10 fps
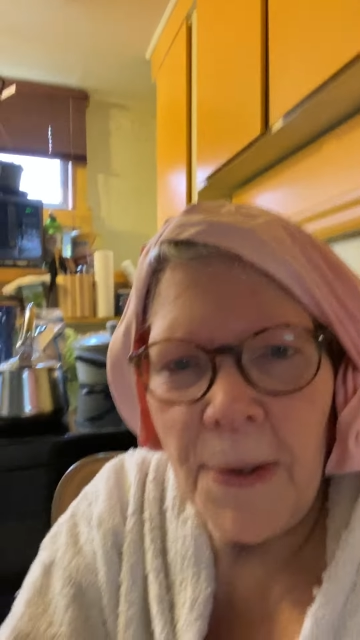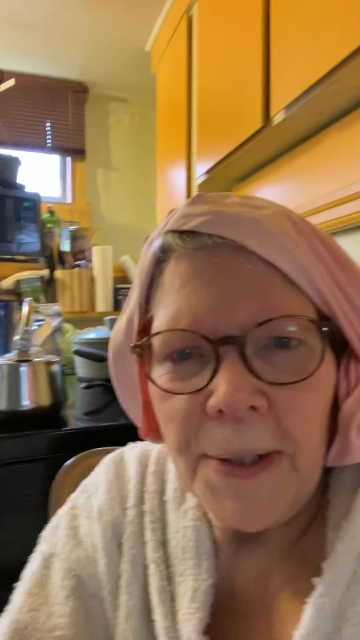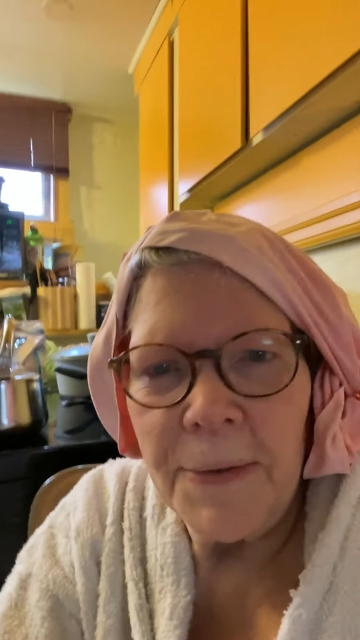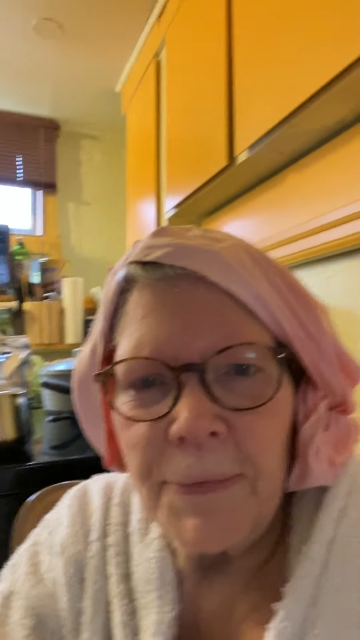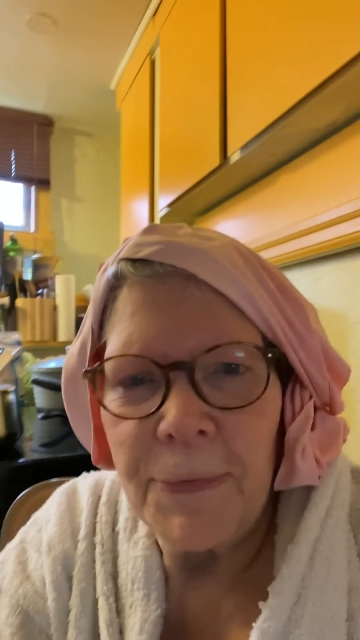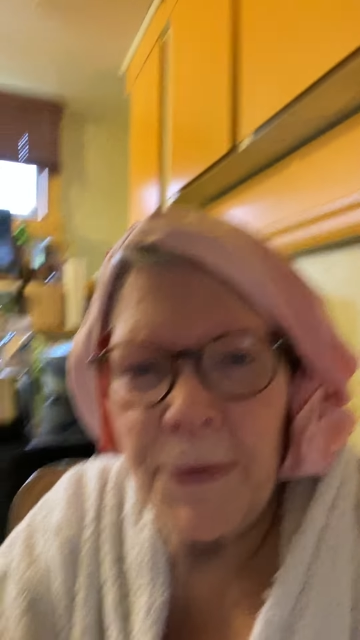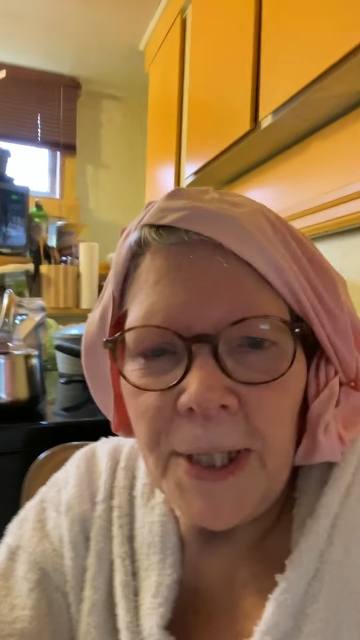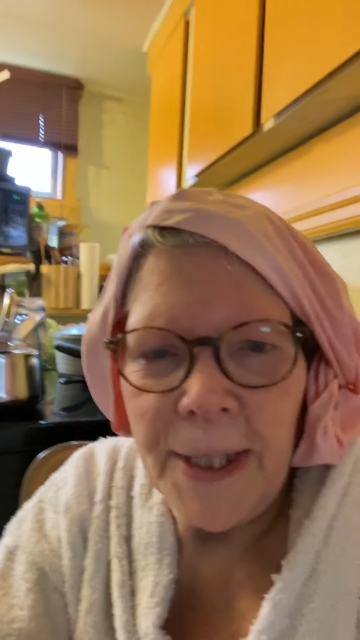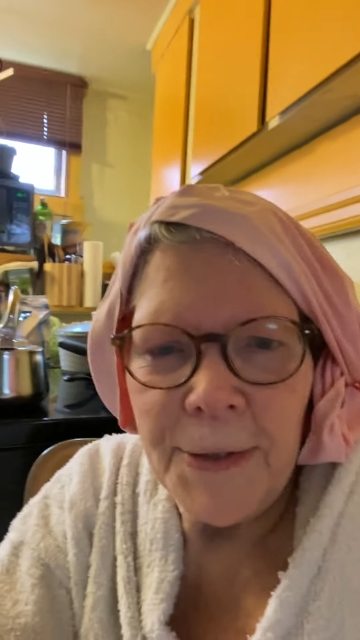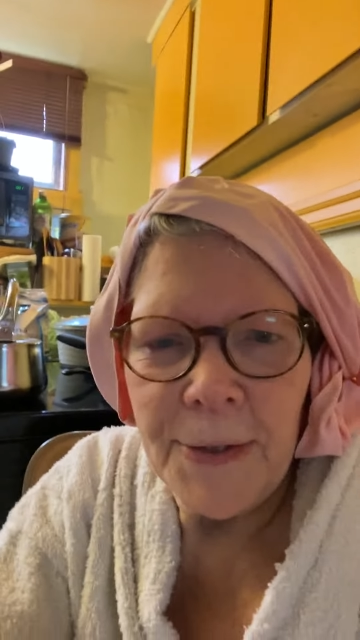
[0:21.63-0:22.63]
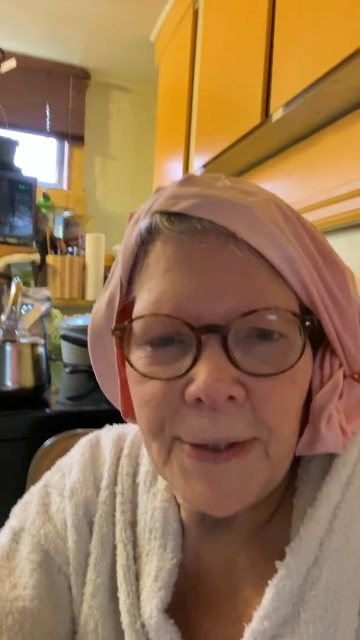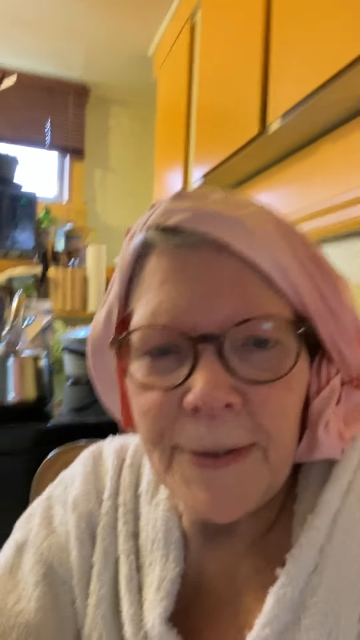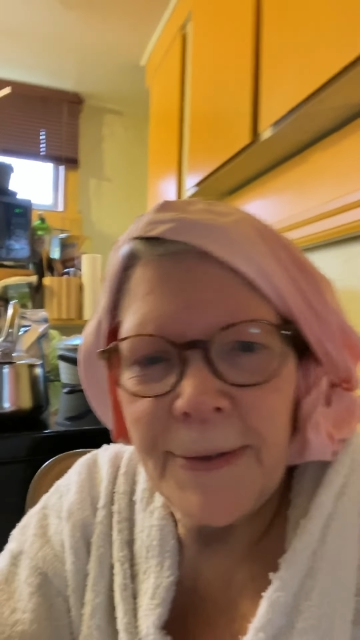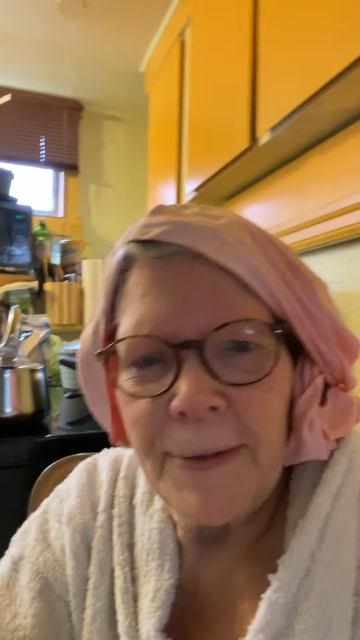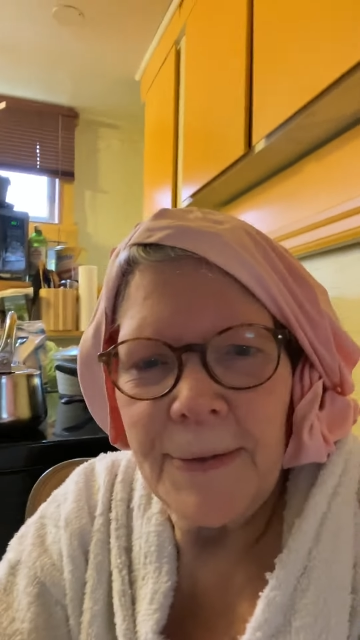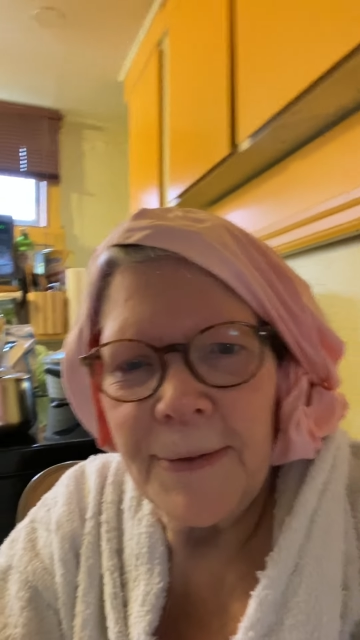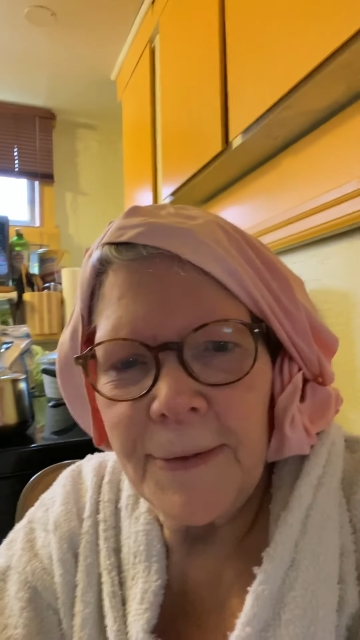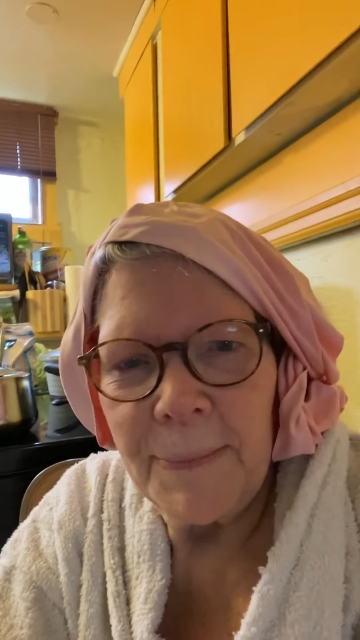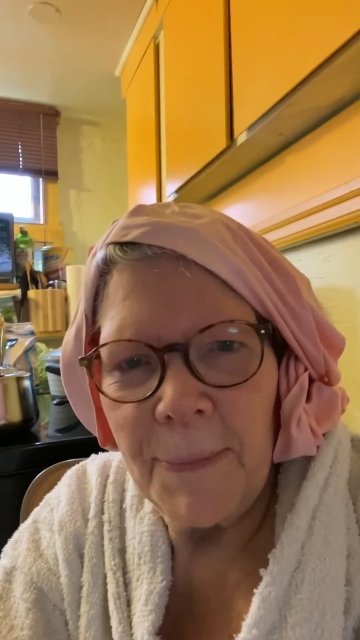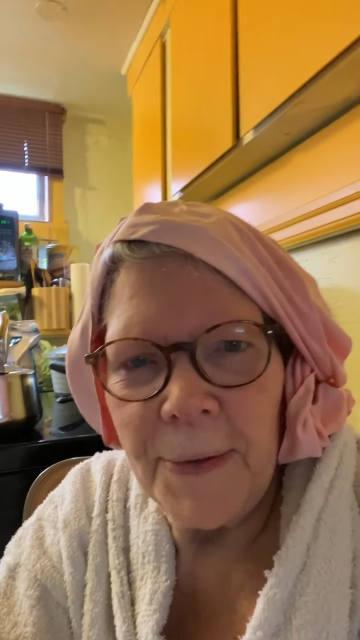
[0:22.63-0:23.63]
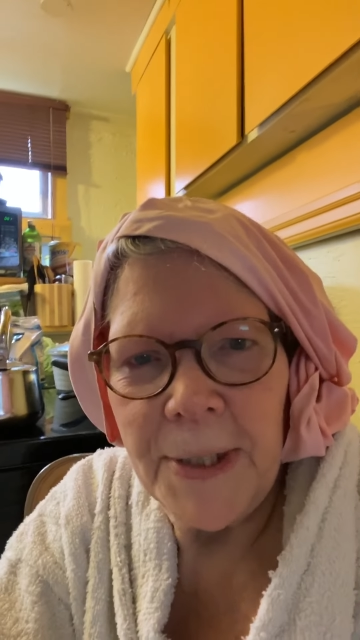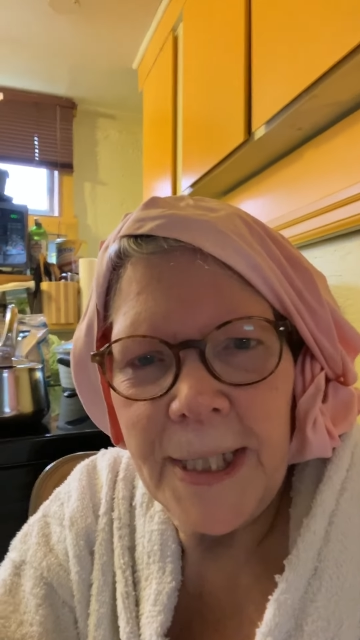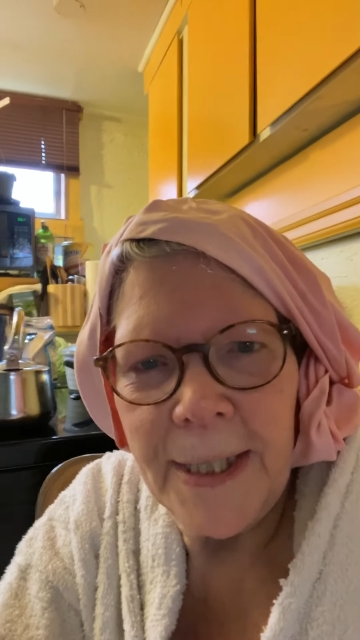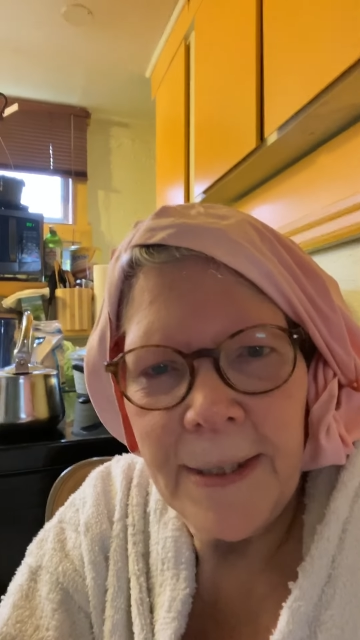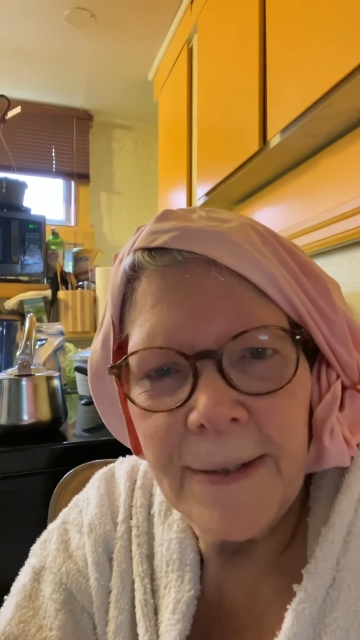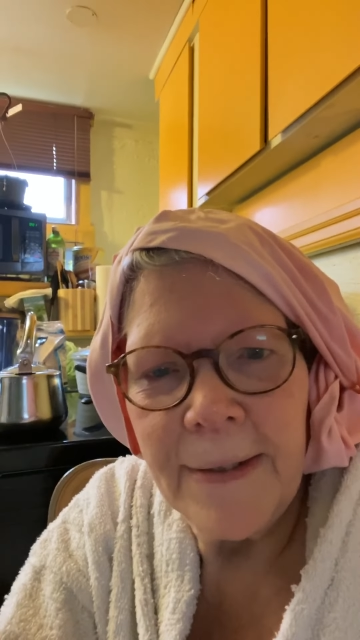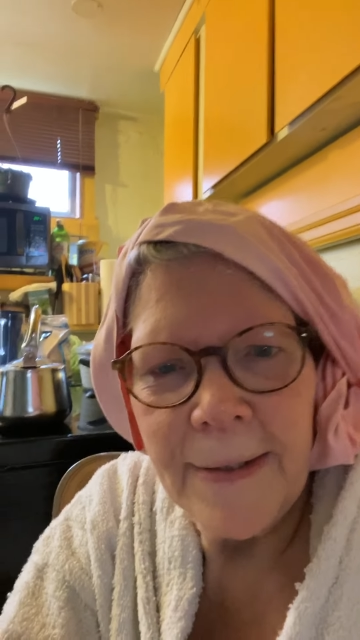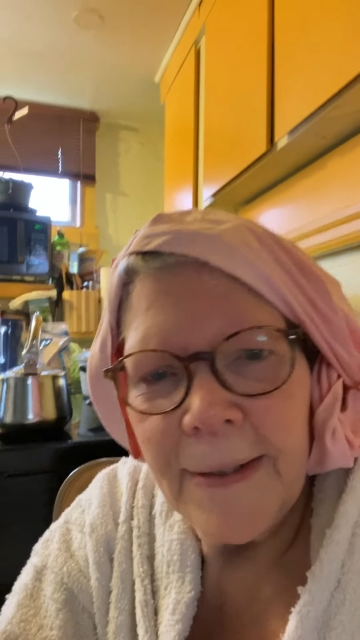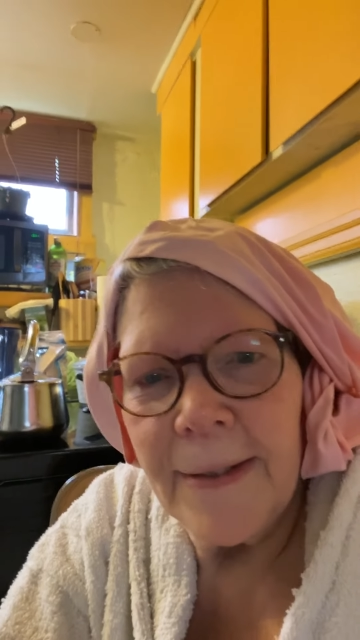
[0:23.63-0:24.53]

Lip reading: hello, friends. Good morning.